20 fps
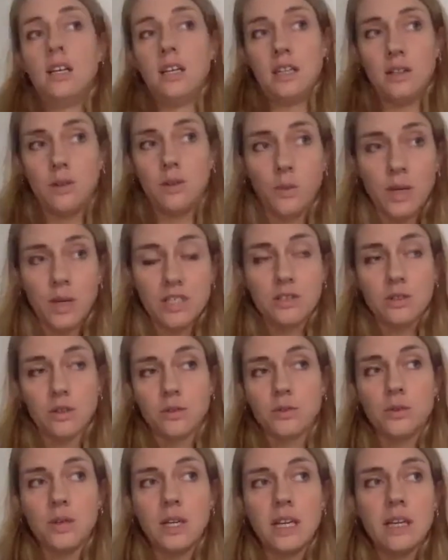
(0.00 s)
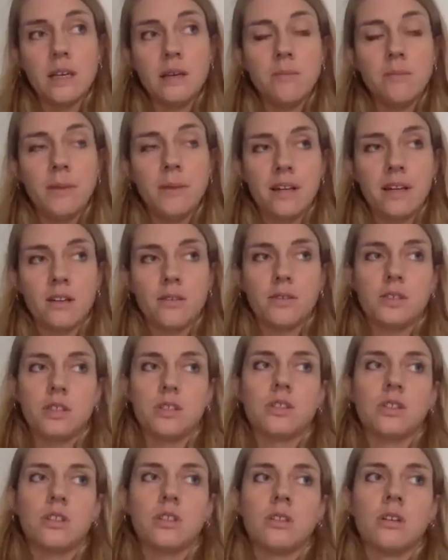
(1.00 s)
we don't really pay enough
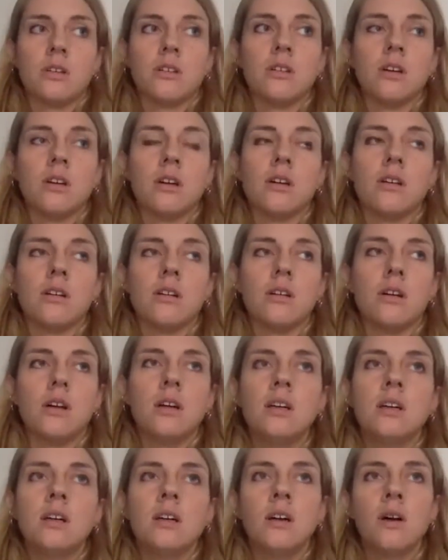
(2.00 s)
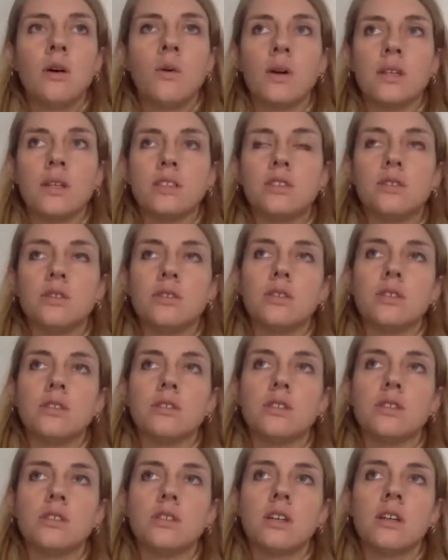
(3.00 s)
attention on uh, what
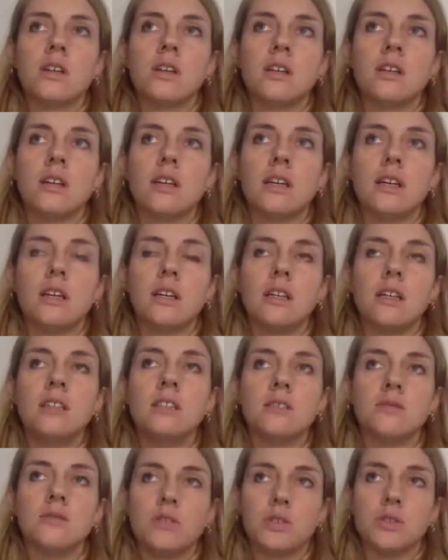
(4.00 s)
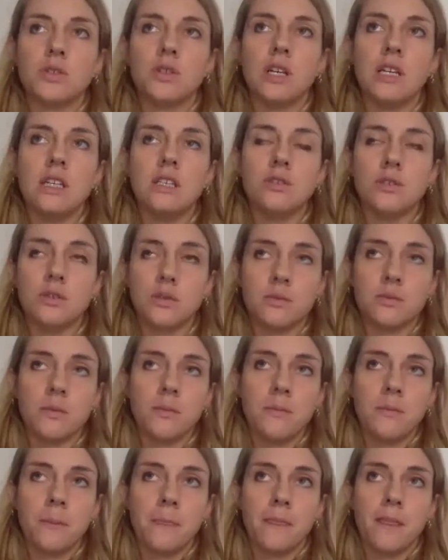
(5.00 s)
students individually do.
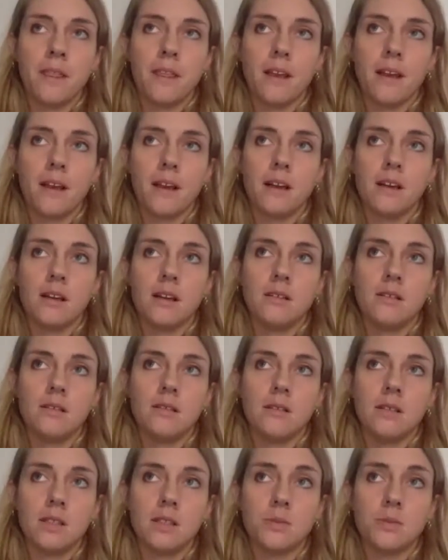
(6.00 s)
Uh, it's